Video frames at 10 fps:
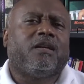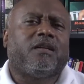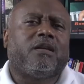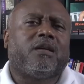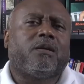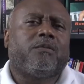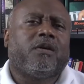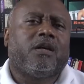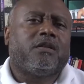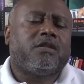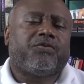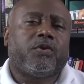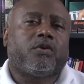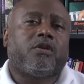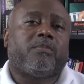you know. Just
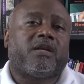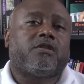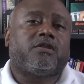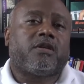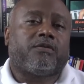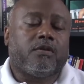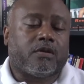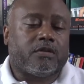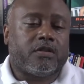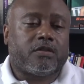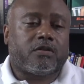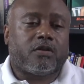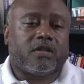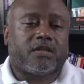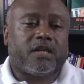feel good about yourself. Look, this is
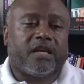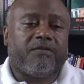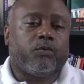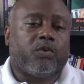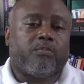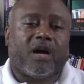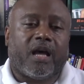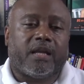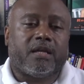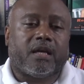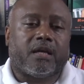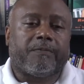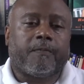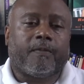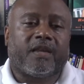all I say. Even with body
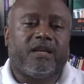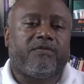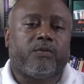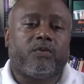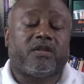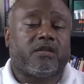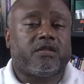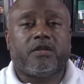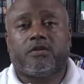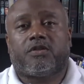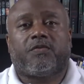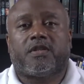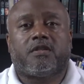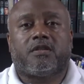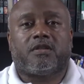game, even with it, you still just
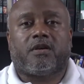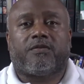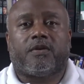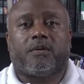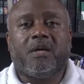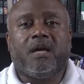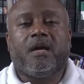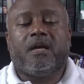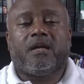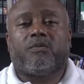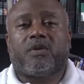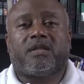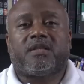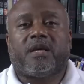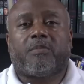fixing yourself up. And
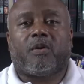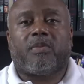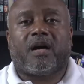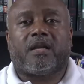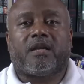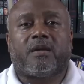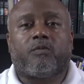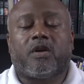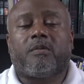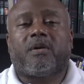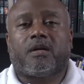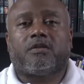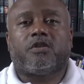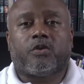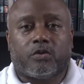what I say about body game, worry
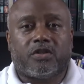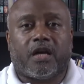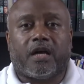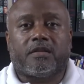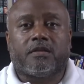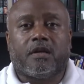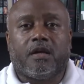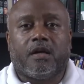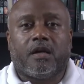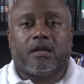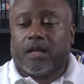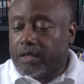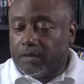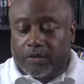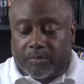about your size.
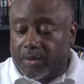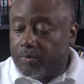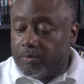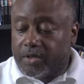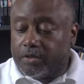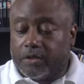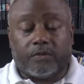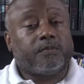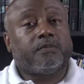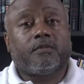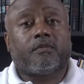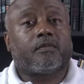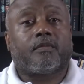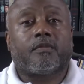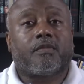Like, look at me. I'm a big dude.
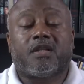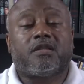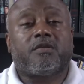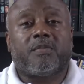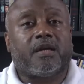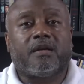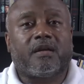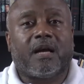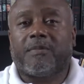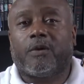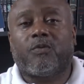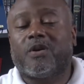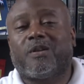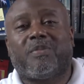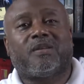This is me. I'm not
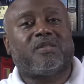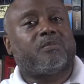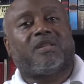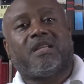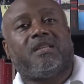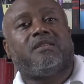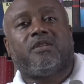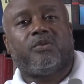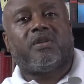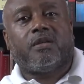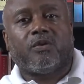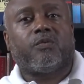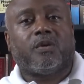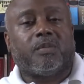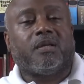worried about some lean dude getting a
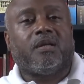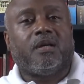woman.